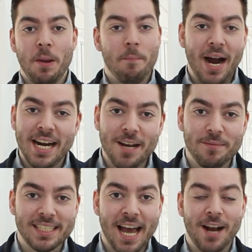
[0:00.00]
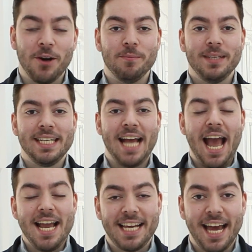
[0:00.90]
My name is Hagop,
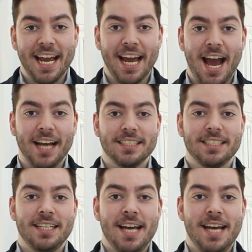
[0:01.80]
aka Hags,